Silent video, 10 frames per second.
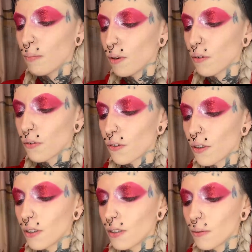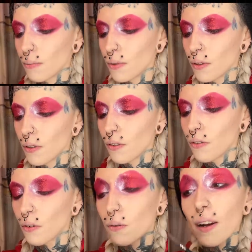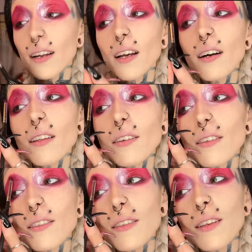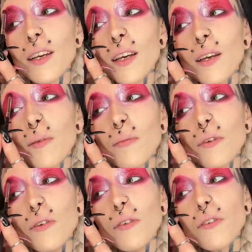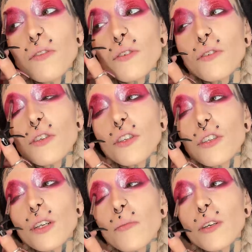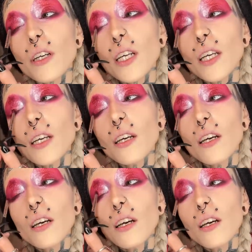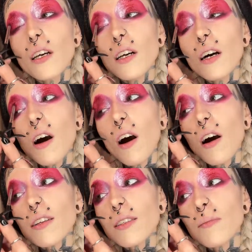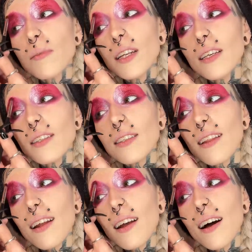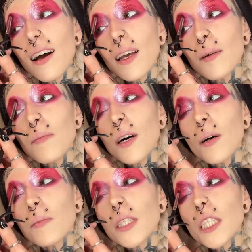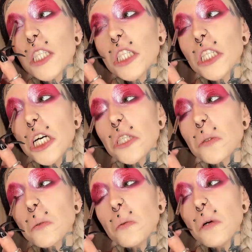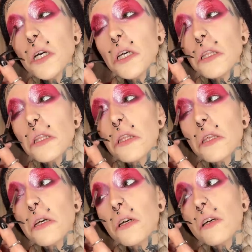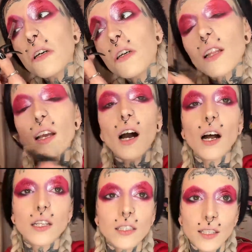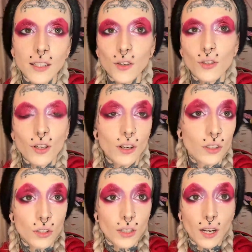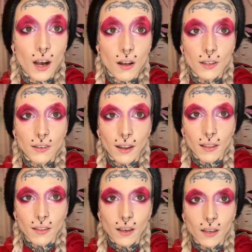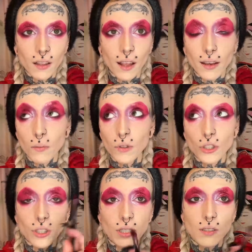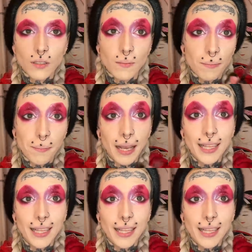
beautiful, beautiful red colors, beautiful shimmery awesomeness that I am obsessed with. And like honestly, glitters aren't just like a holiday thing. Like we should make